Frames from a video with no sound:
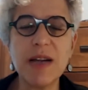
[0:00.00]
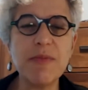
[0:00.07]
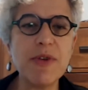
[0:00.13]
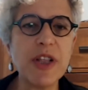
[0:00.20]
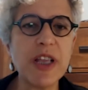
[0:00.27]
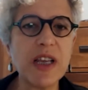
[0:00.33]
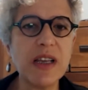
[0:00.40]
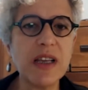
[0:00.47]
I'm
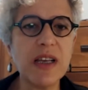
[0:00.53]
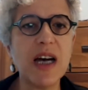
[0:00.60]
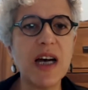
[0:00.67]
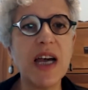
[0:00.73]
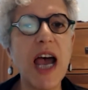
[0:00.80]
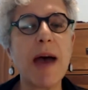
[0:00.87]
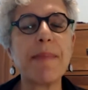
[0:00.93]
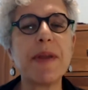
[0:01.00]
really
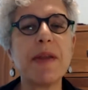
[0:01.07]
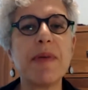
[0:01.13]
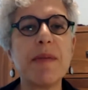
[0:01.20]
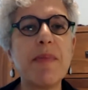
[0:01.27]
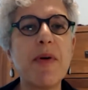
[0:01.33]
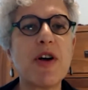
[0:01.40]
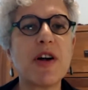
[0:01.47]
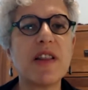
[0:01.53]
uh, happy to
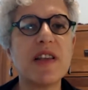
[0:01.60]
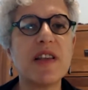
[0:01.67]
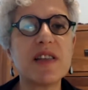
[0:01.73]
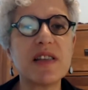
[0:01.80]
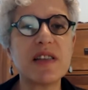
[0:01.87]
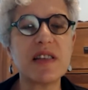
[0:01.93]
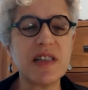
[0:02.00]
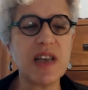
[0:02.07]
be part of
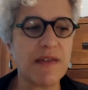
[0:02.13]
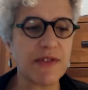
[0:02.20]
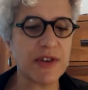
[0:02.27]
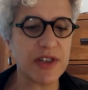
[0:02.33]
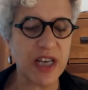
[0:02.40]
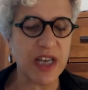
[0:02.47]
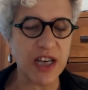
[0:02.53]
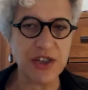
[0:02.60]
this
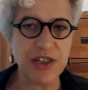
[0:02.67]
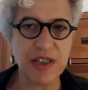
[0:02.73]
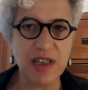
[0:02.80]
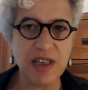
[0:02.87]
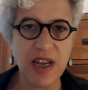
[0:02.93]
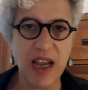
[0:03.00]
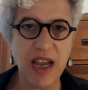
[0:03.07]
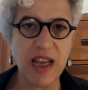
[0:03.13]
conversation
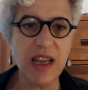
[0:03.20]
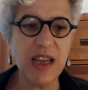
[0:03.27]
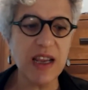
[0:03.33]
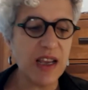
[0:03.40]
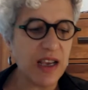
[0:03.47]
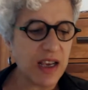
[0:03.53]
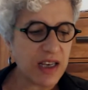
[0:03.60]
today.